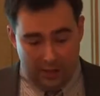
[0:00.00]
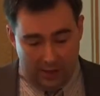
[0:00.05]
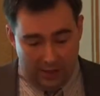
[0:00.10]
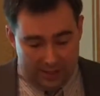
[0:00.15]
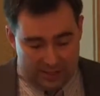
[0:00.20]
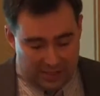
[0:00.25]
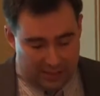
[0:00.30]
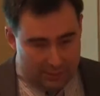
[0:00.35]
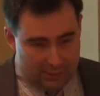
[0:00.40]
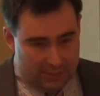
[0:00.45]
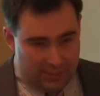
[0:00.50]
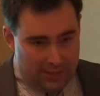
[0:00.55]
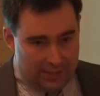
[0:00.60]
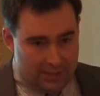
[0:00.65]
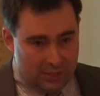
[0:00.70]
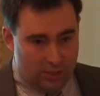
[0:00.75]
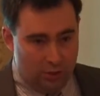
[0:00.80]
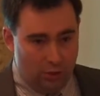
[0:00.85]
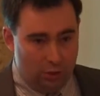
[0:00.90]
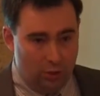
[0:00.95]
in some
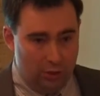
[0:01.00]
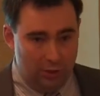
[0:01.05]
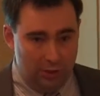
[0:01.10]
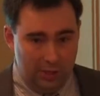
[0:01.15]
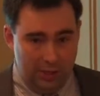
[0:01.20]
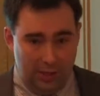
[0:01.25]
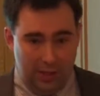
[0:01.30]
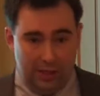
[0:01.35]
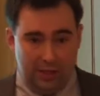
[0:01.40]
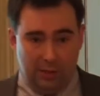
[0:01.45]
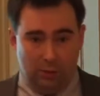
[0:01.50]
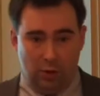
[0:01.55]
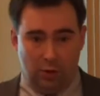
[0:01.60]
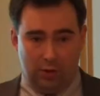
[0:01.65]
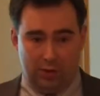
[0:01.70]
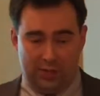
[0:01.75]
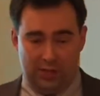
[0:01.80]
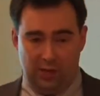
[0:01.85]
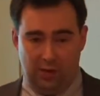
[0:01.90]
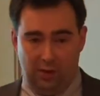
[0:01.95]
sense, not only
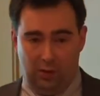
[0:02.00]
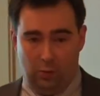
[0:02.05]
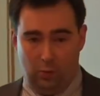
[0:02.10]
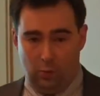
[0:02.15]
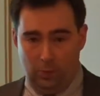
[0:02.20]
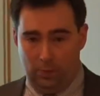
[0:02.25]
democracy